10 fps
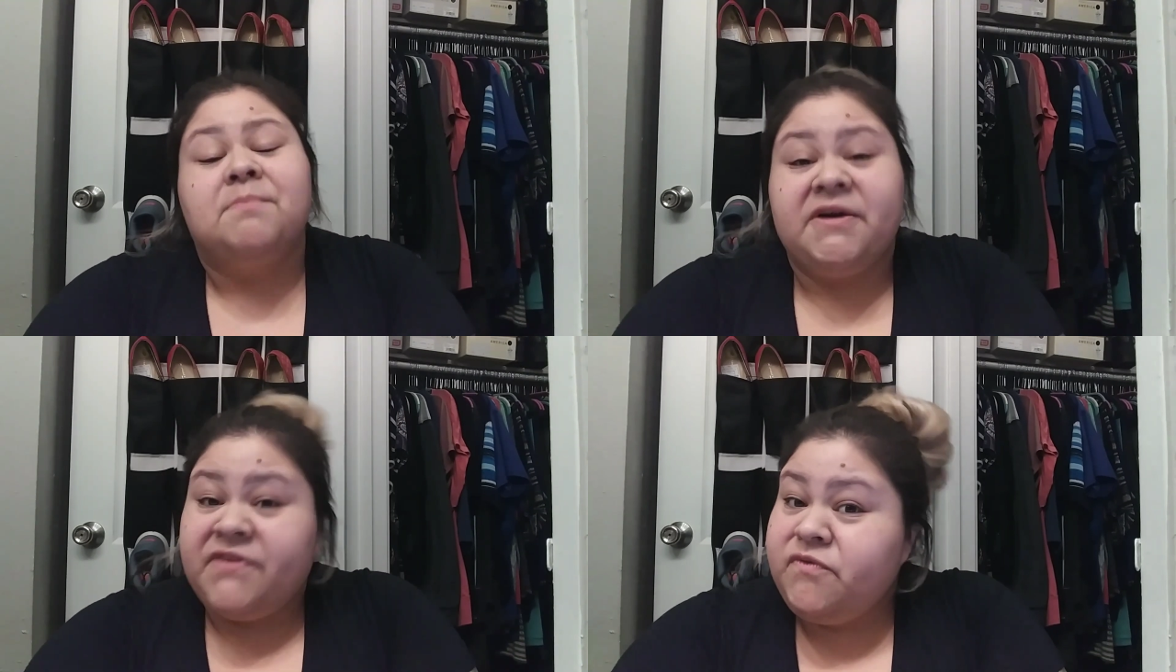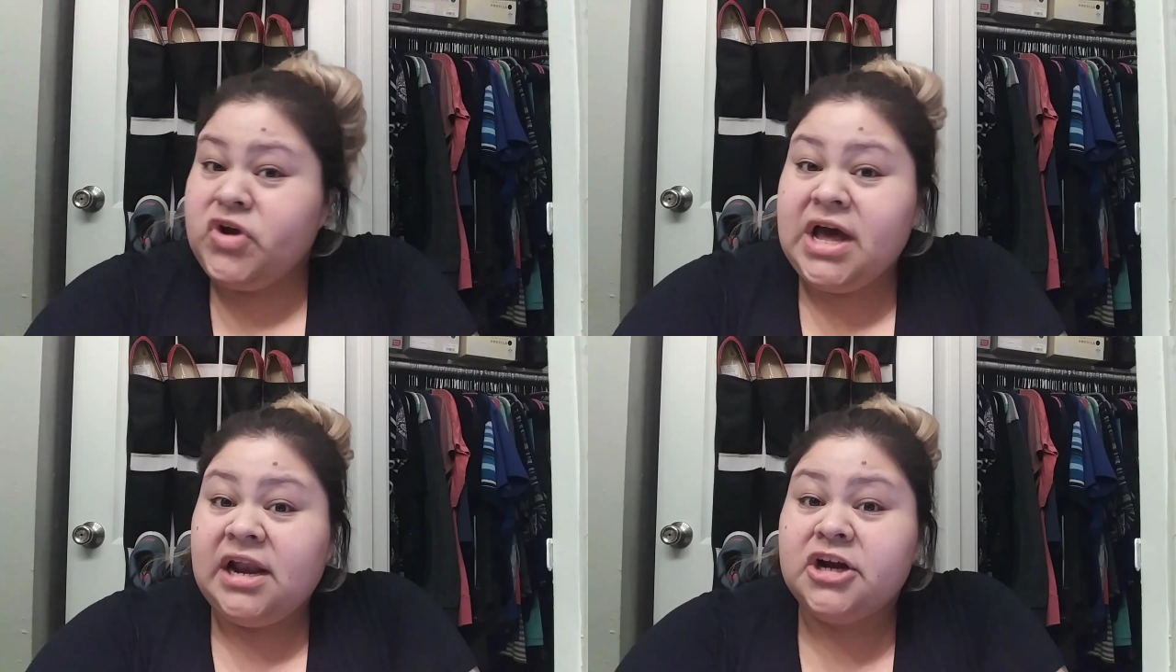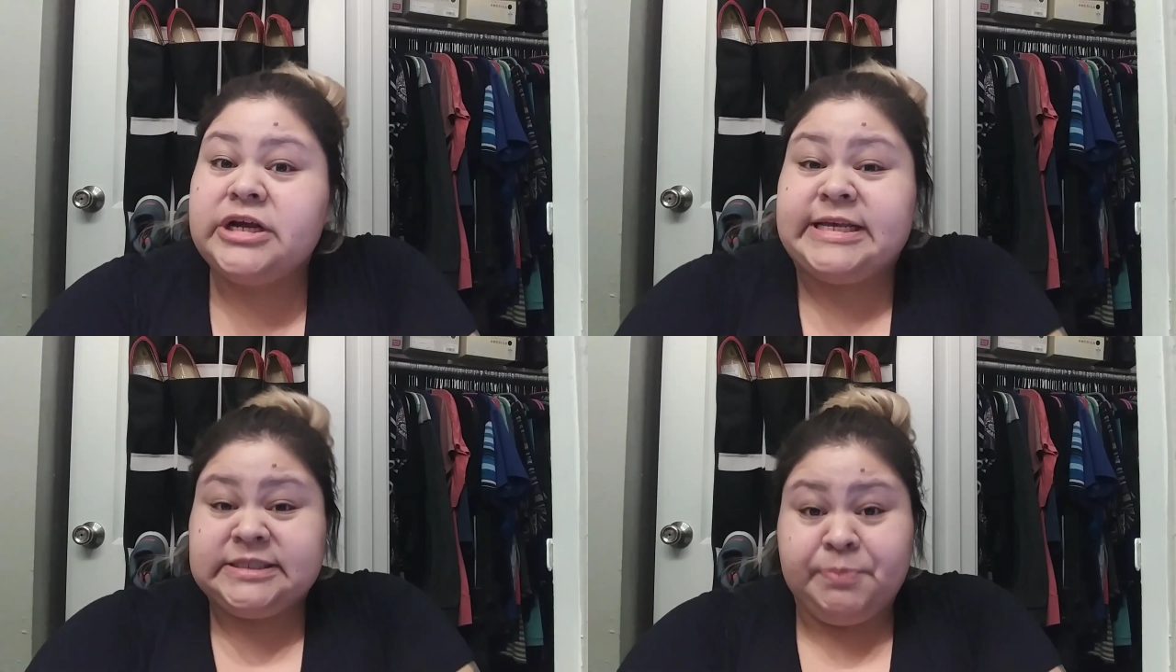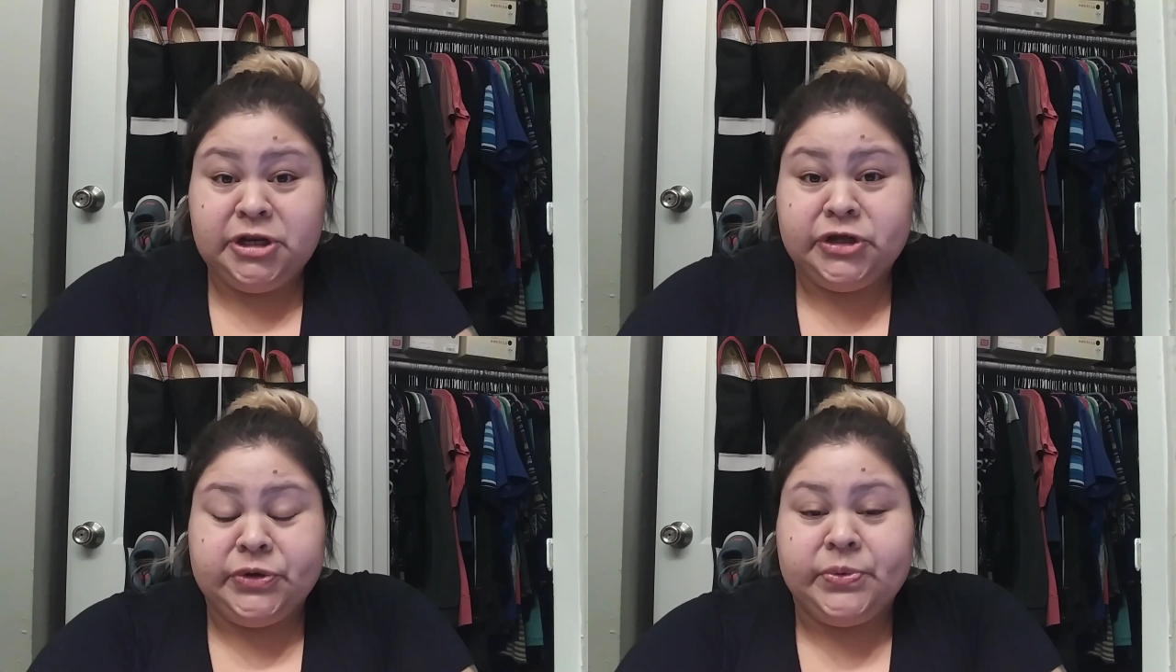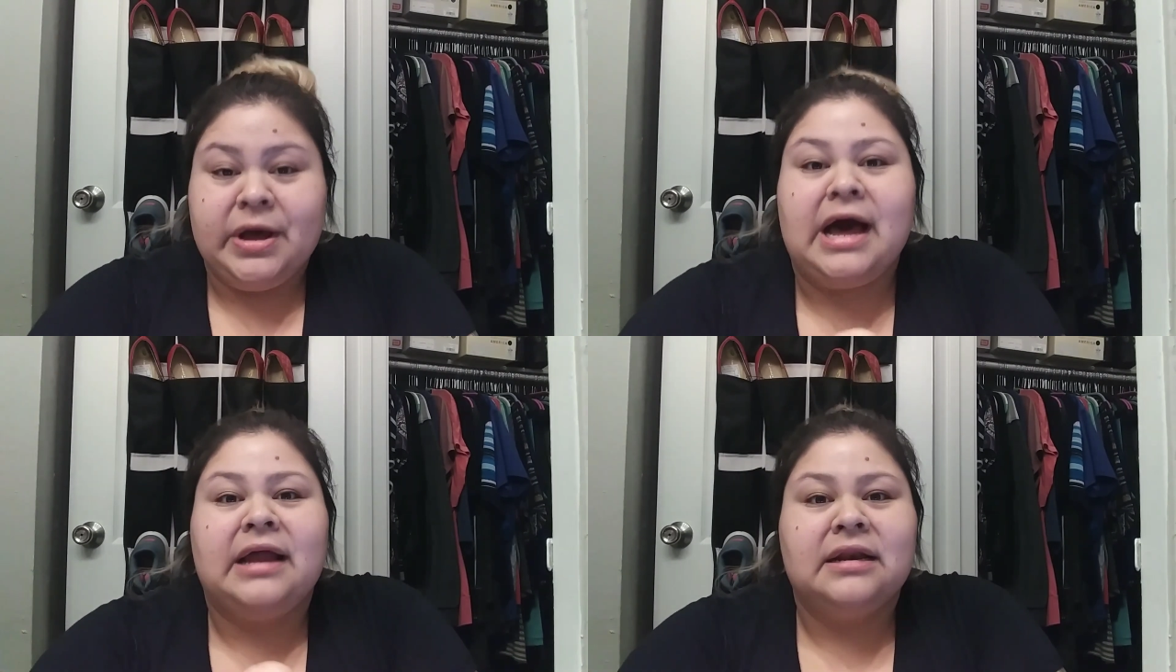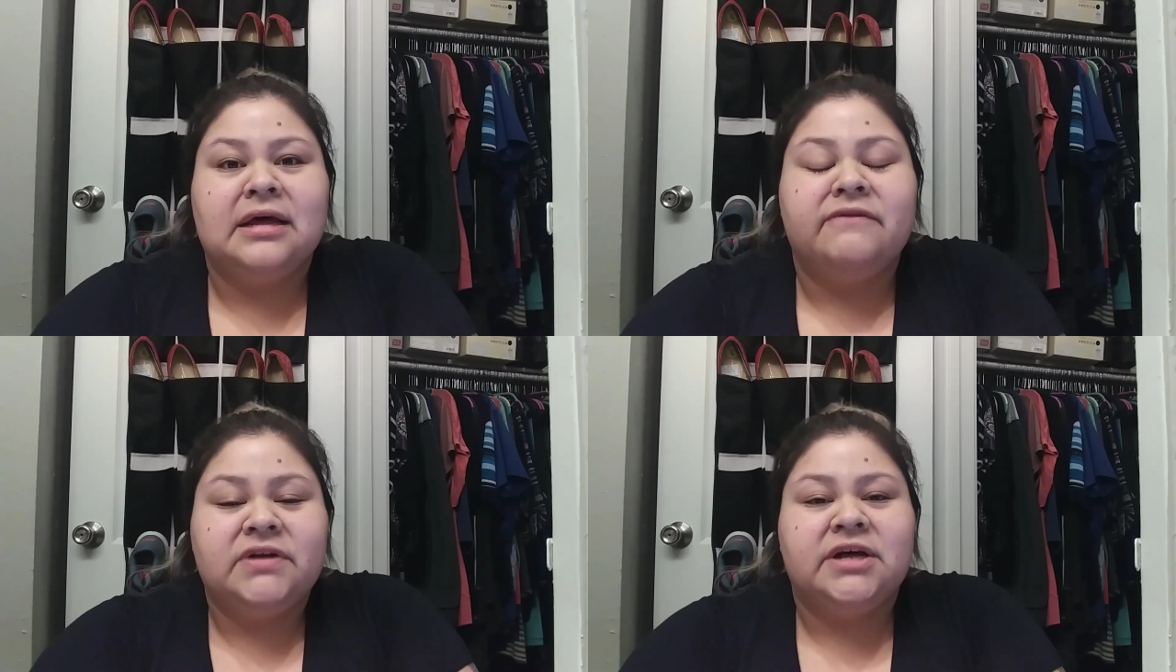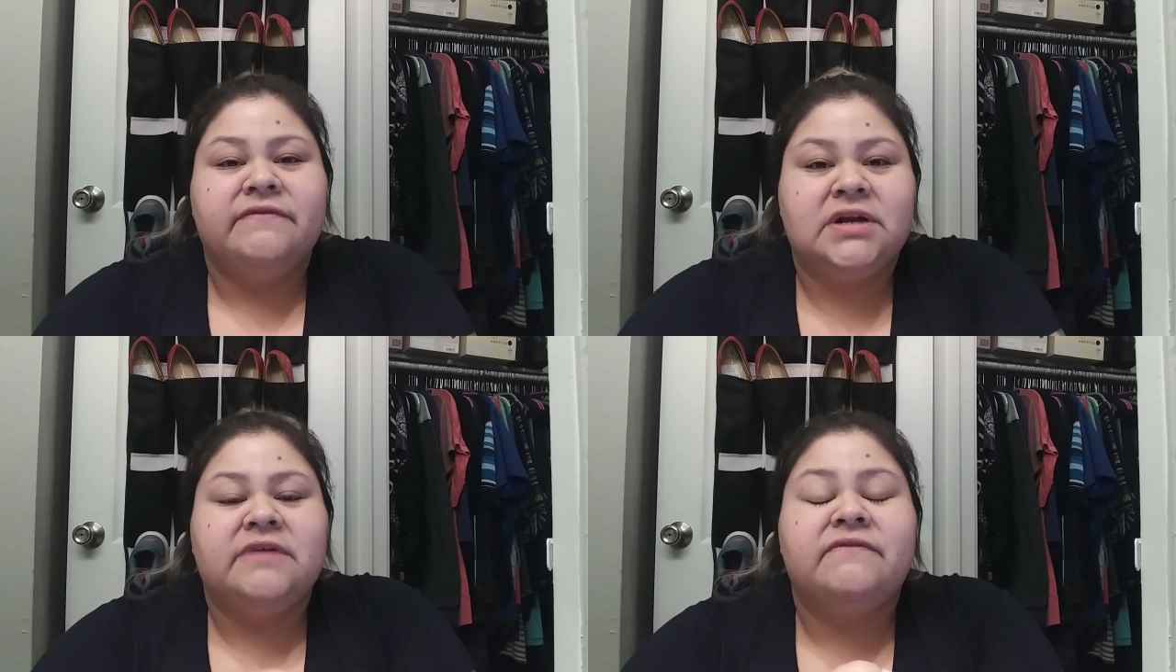My favorite color is blue. I love blue.